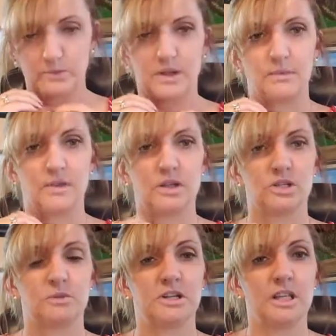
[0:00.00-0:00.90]
oops, I
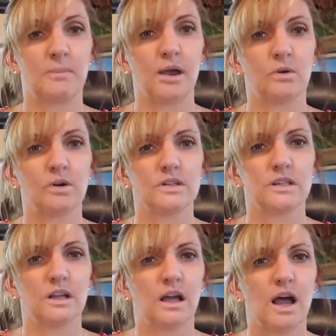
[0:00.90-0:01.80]
just did that backwards,
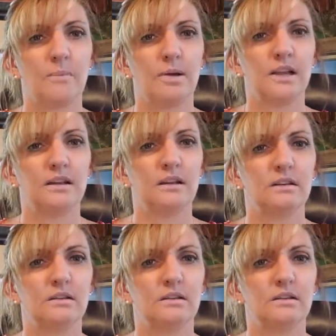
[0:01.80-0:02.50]
a pendant.